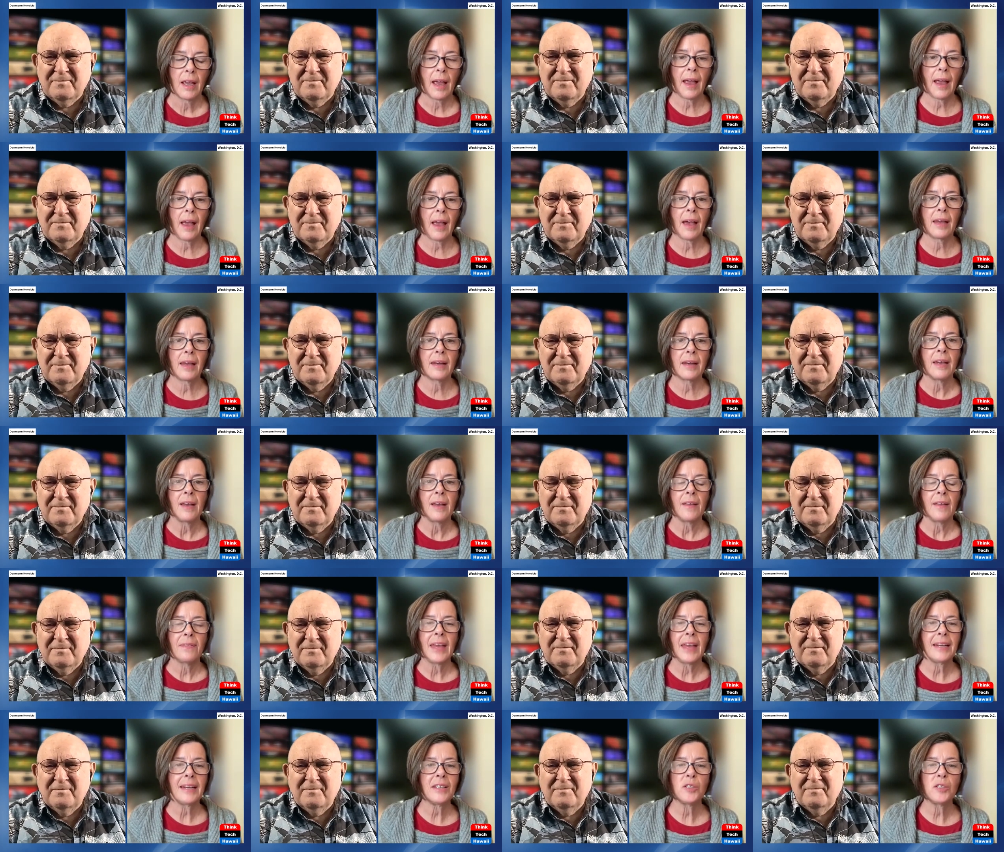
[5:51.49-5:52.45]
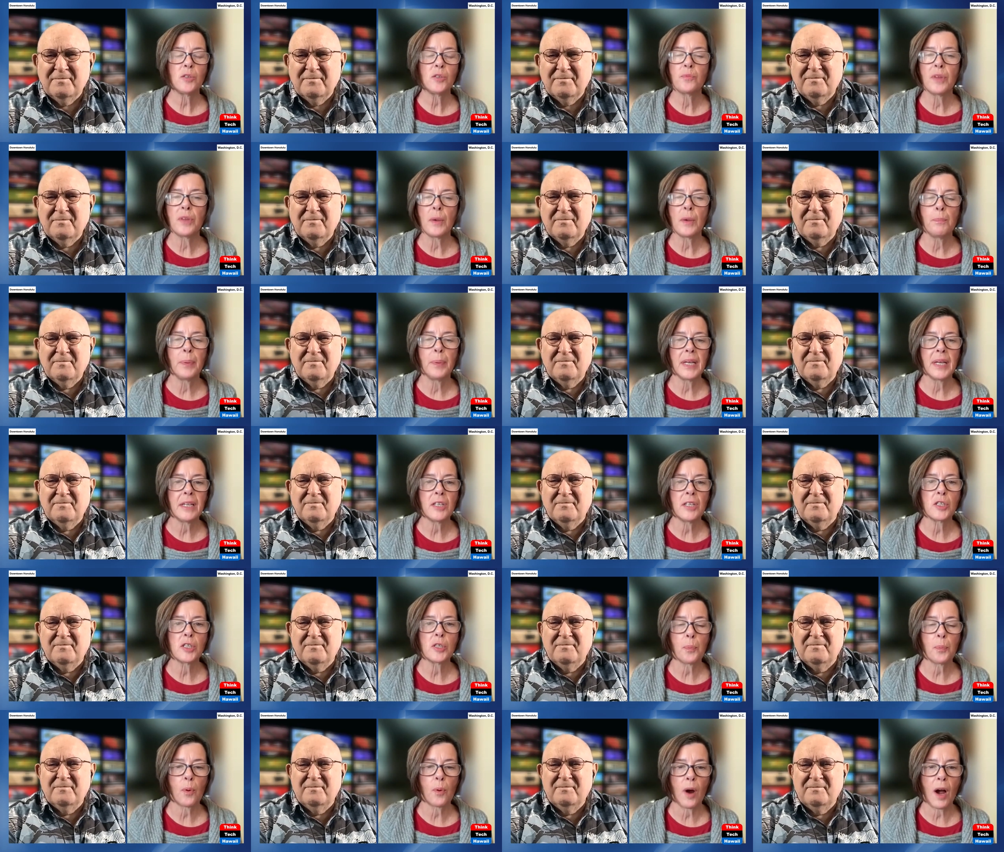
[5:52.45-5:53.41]
Speaker 1: And that is the
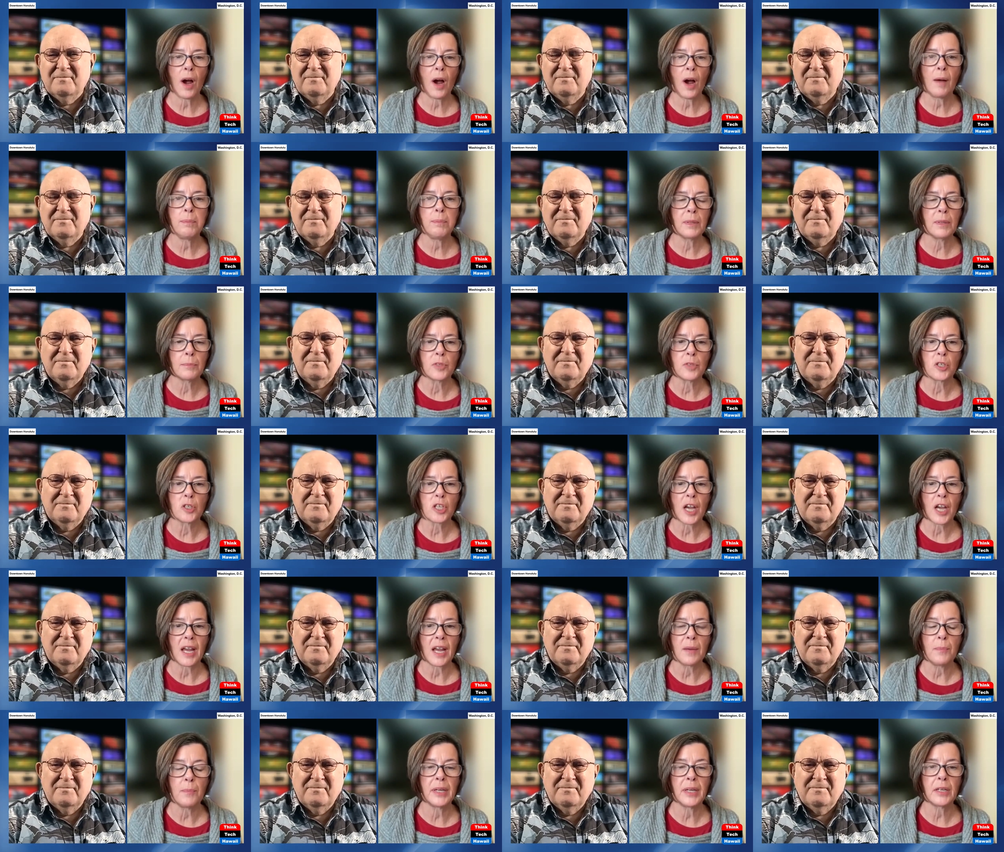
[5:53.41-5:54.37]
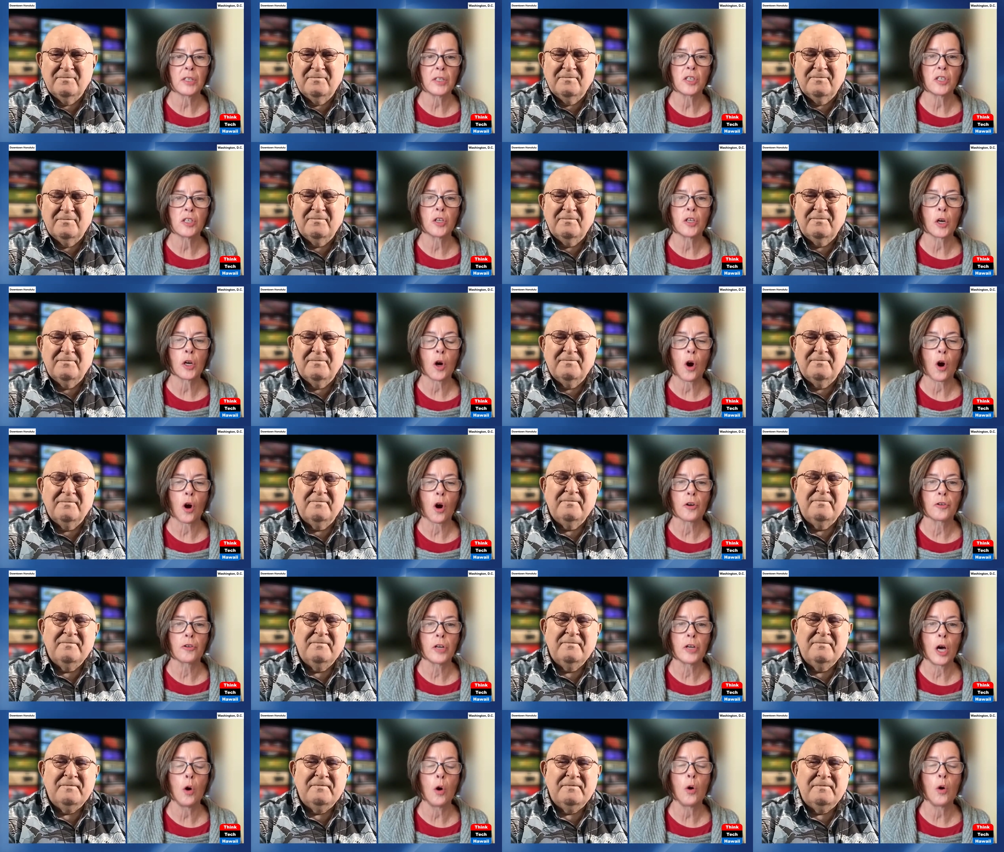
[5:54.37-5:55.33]
biggest problem, Jay, because there
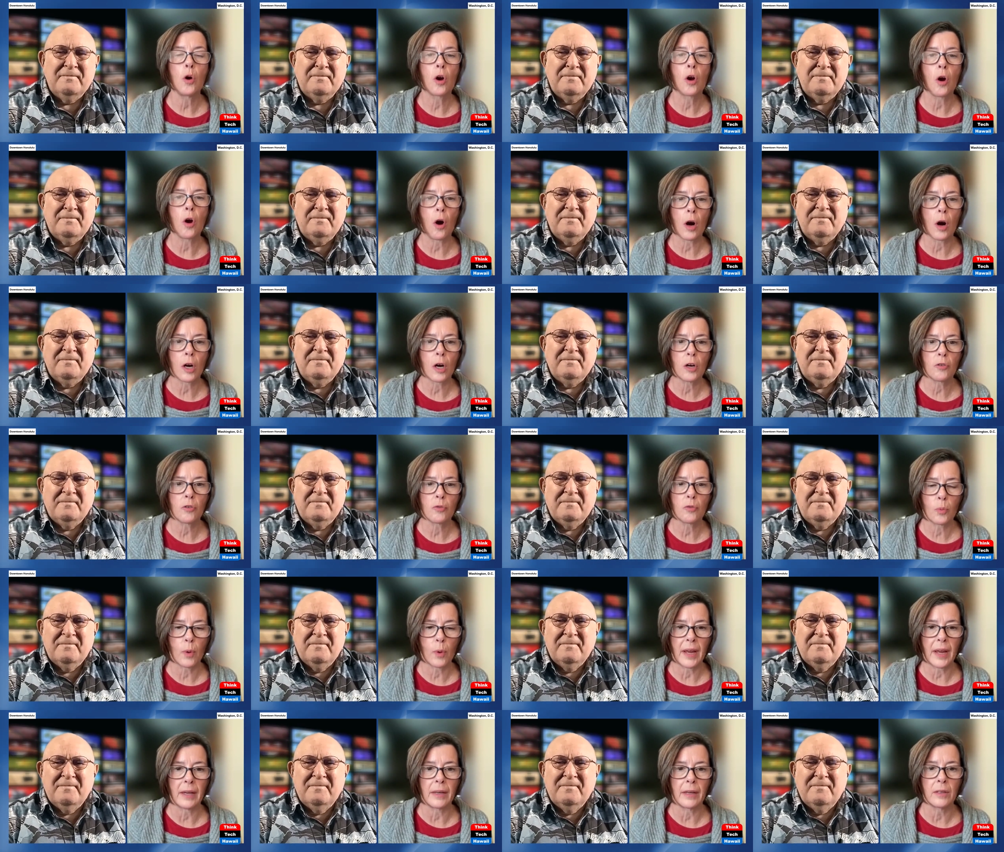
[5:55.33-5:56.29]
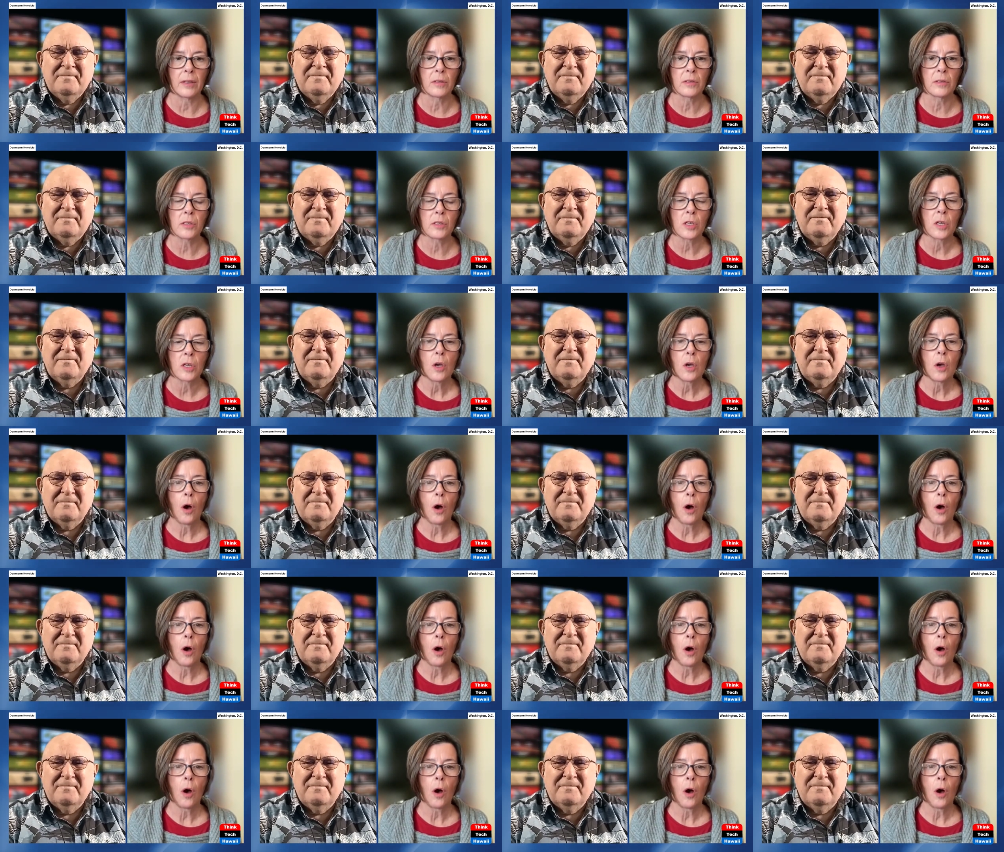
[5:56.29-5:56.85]
are no guardrails